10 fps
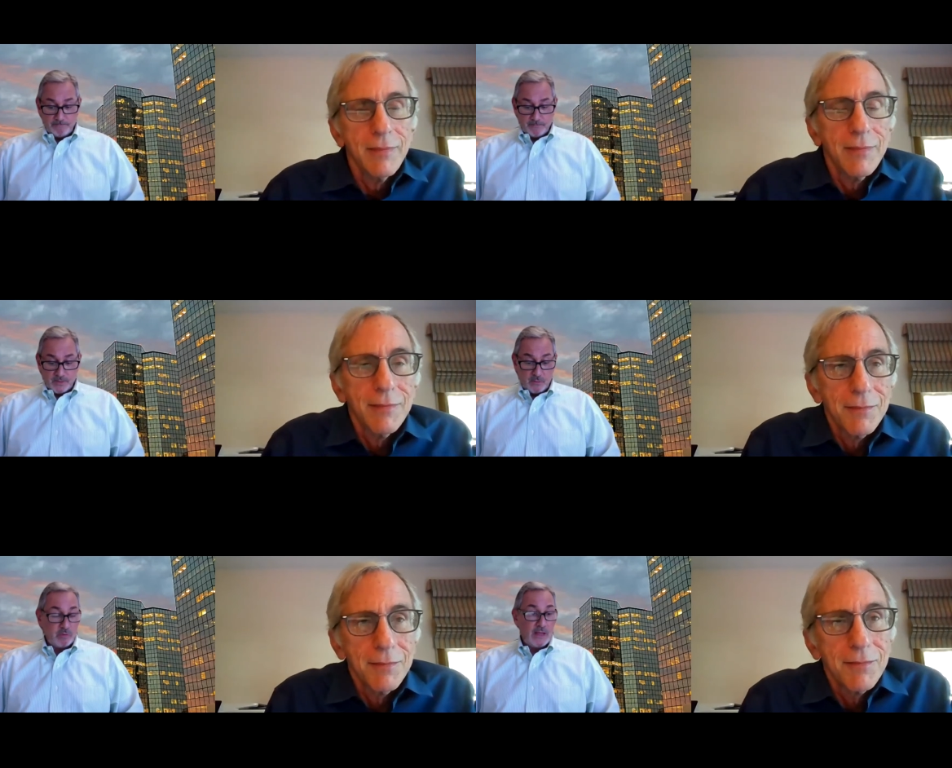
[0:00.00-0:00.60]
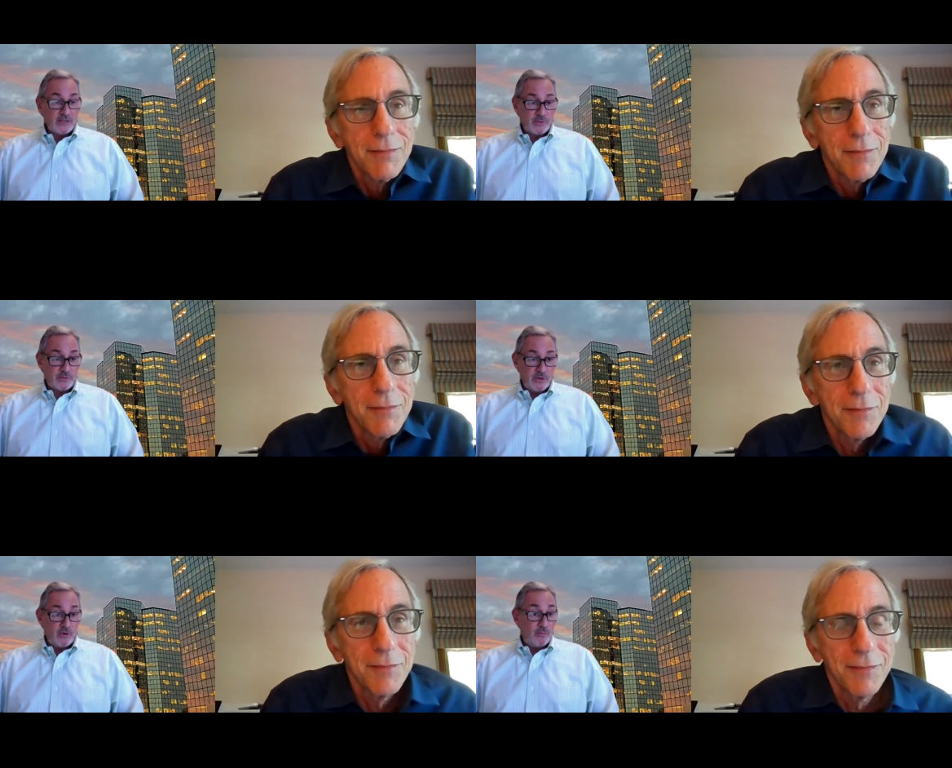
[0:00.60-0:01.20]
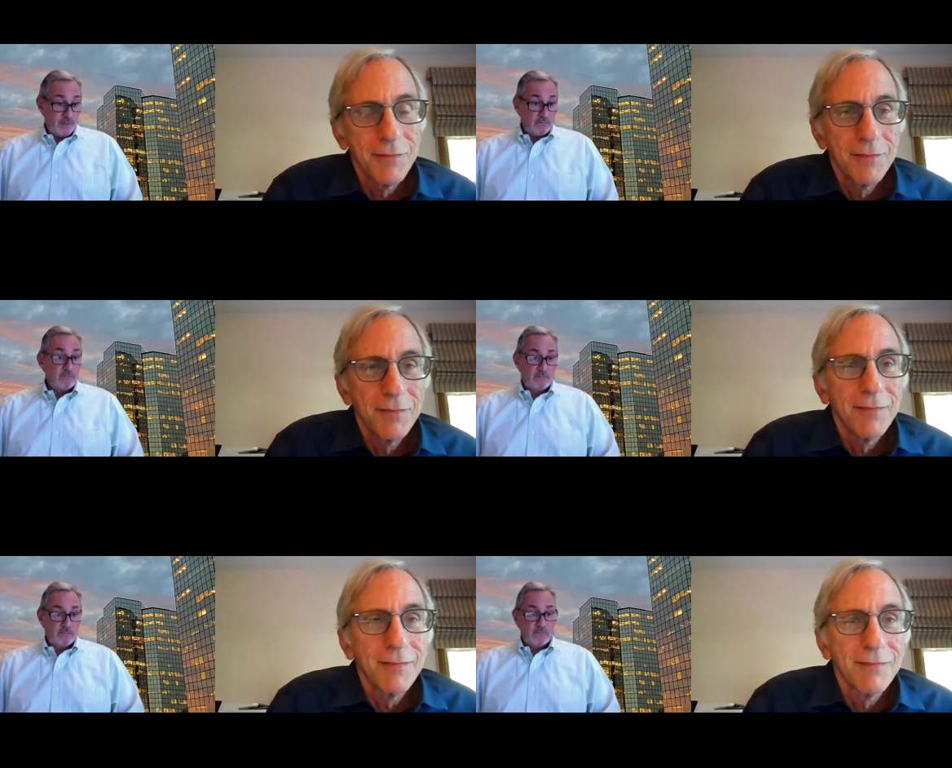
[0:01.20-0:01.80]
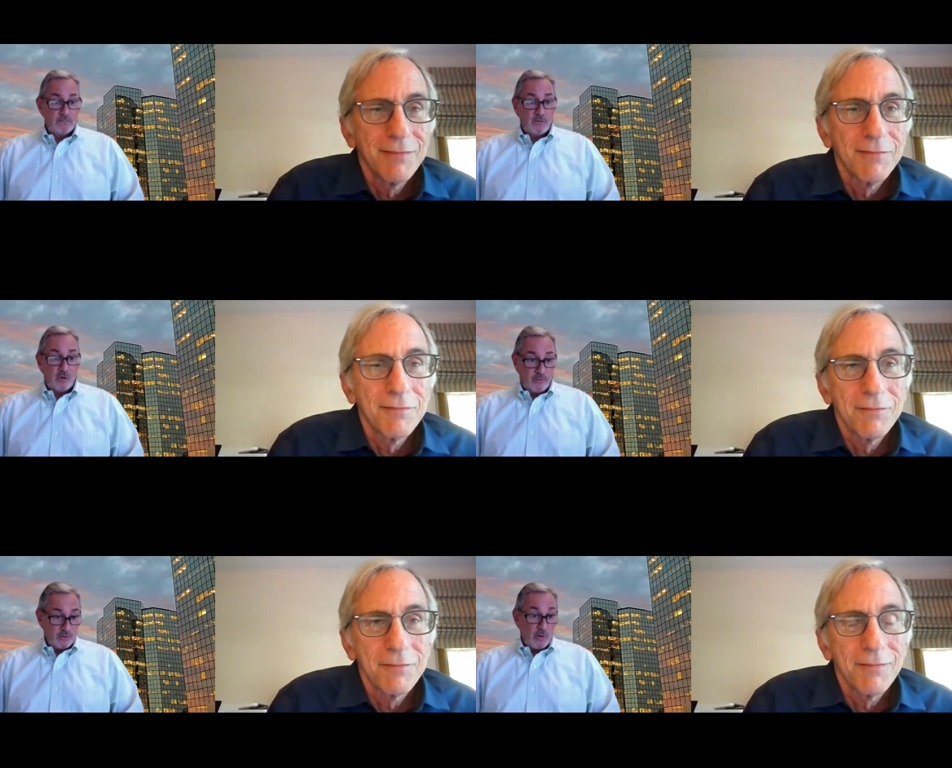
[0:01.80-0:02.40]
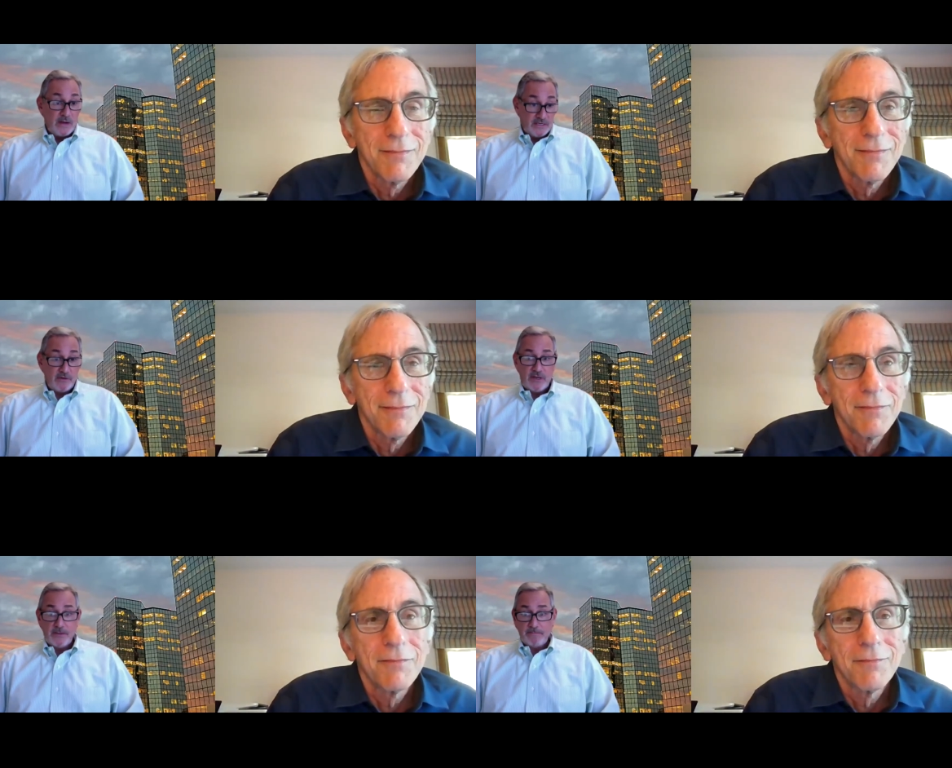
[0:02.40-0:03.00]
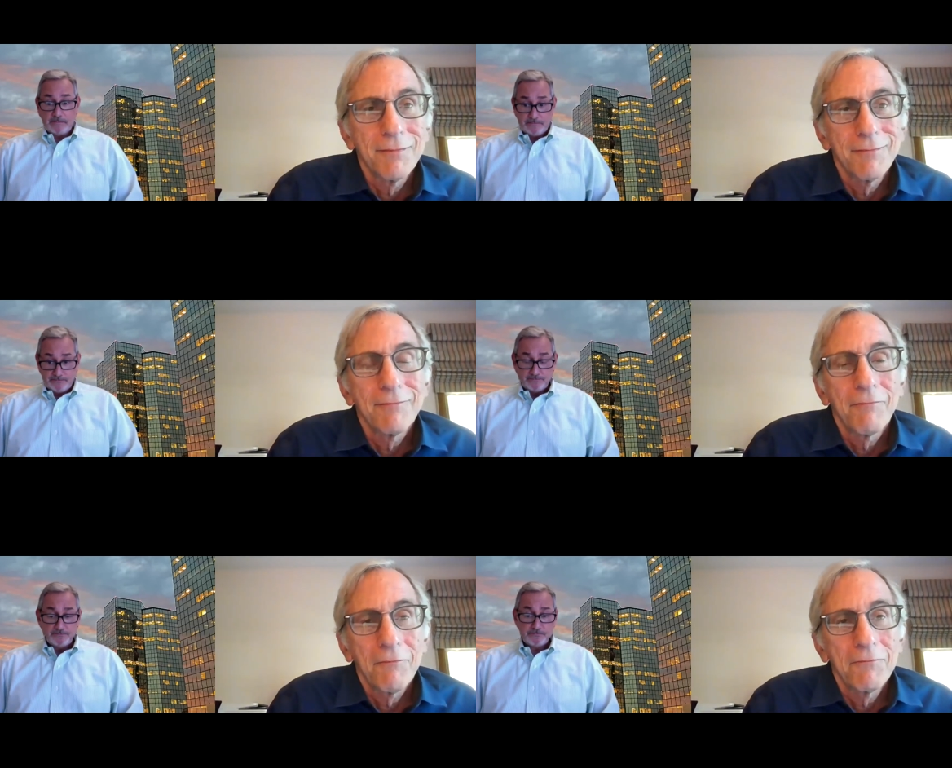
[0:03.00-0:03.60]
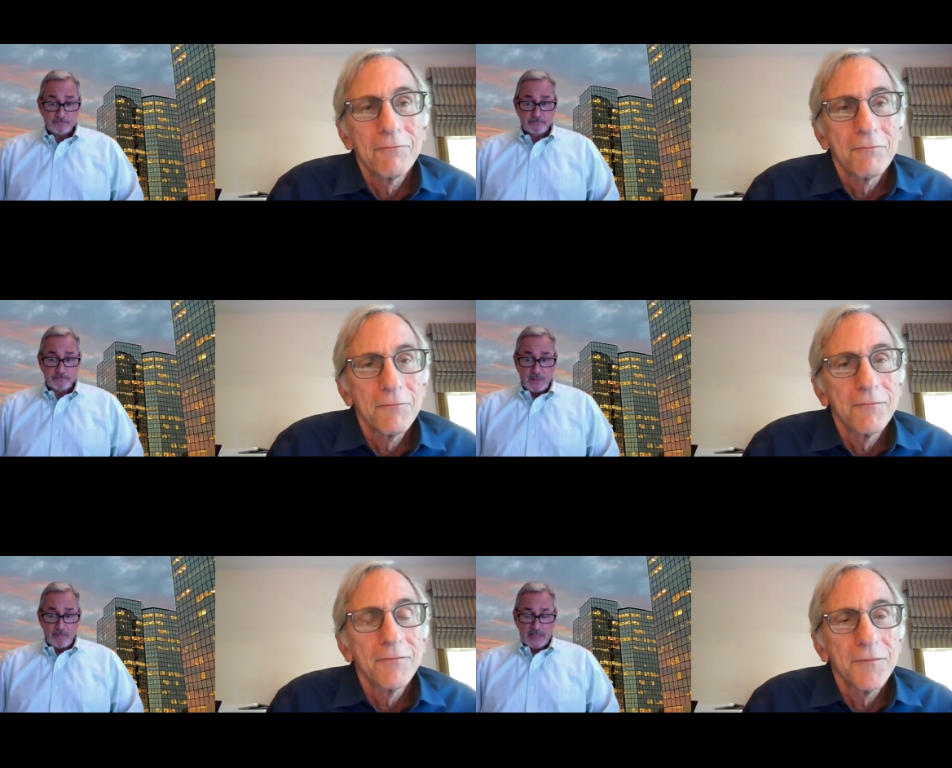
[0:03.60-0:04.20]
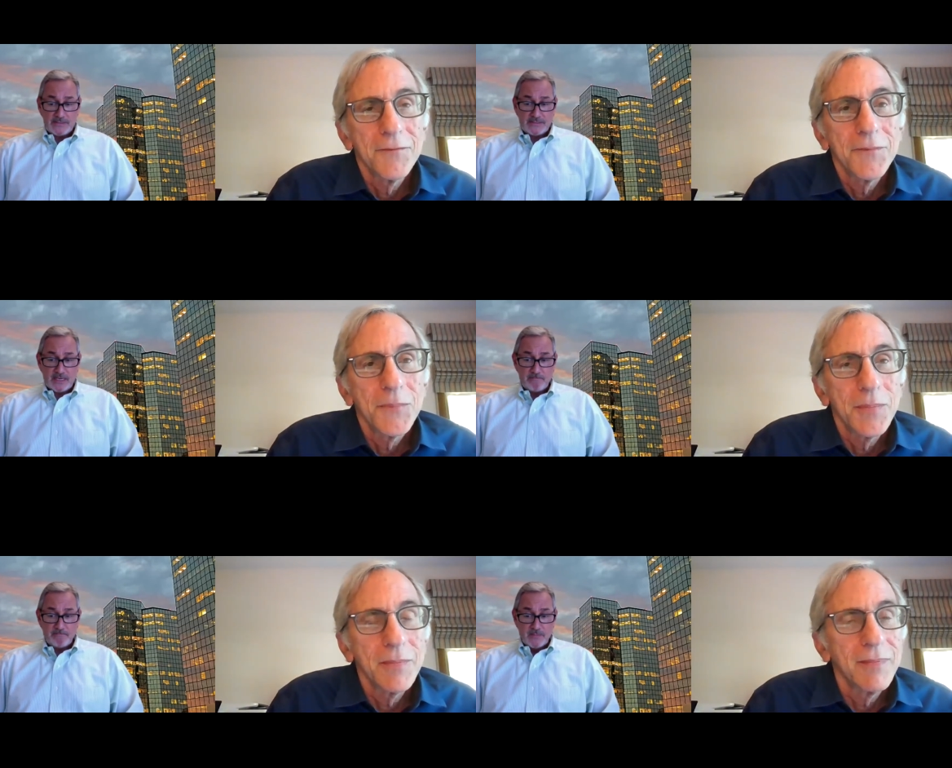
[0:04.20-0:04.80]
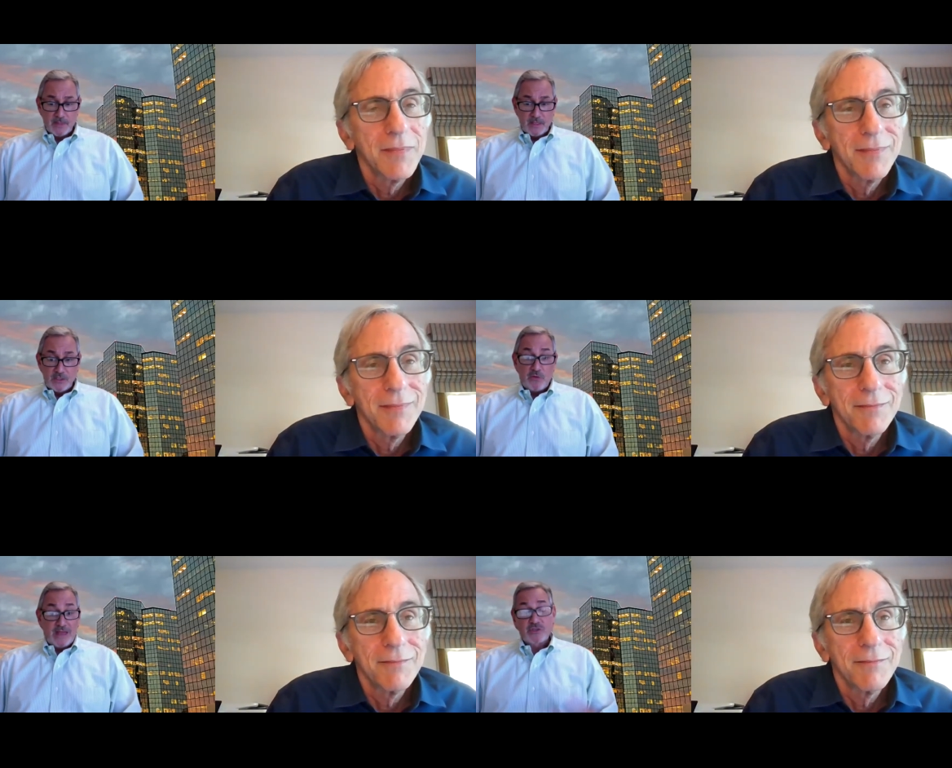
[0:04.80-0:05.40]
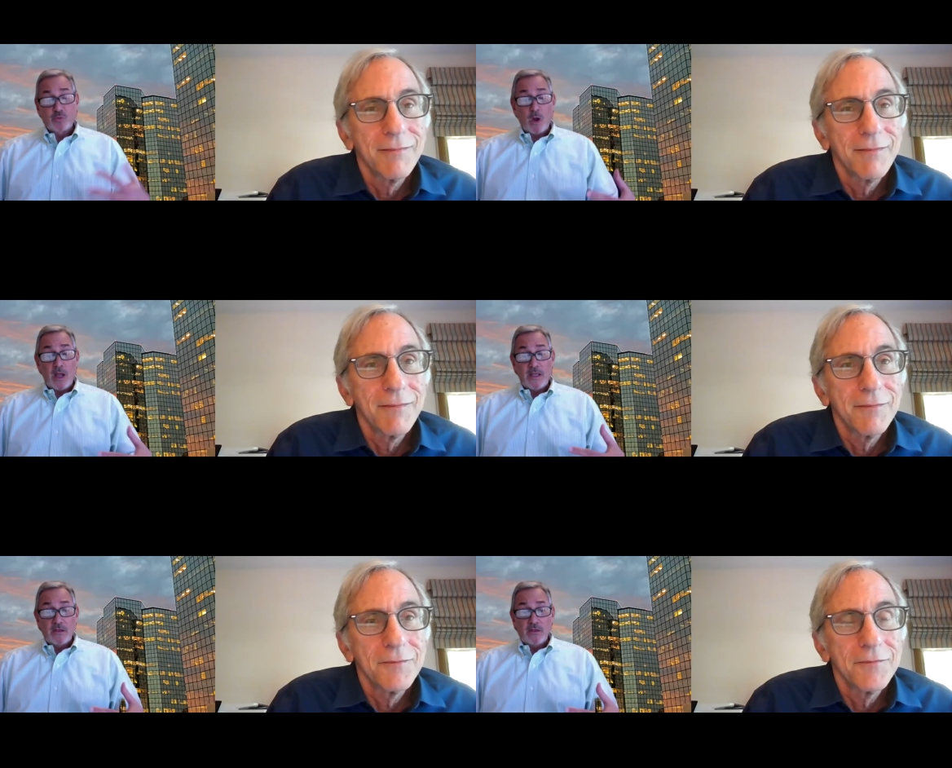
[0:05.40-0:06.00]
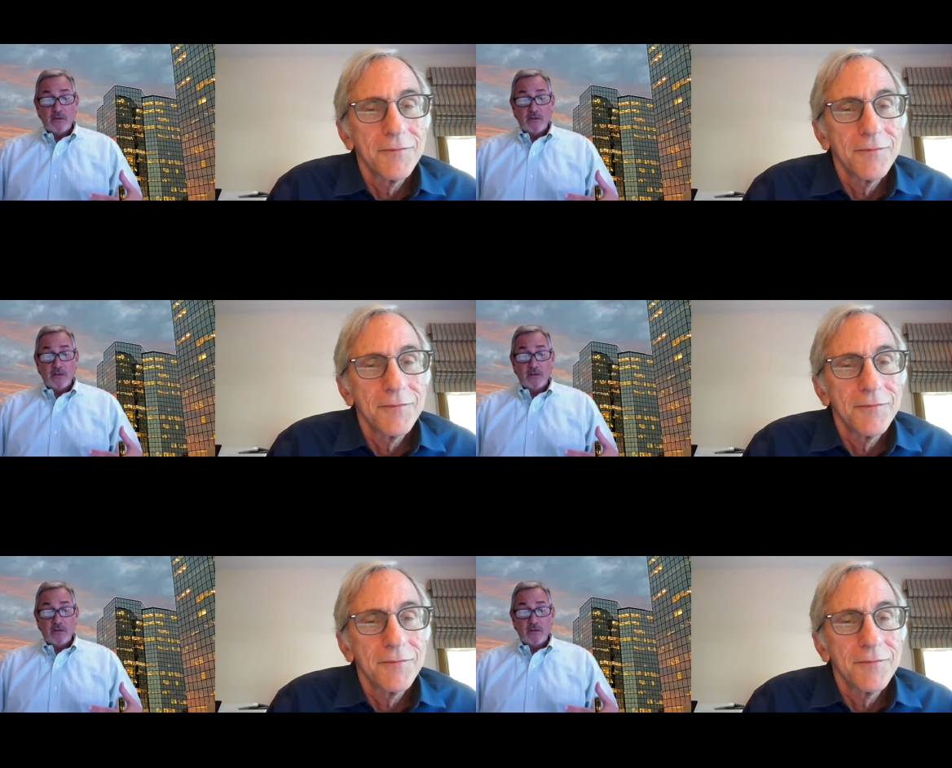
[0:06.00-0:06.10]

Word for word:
Speaker 1: complies with the urban urban criteria, but um, you know that's why.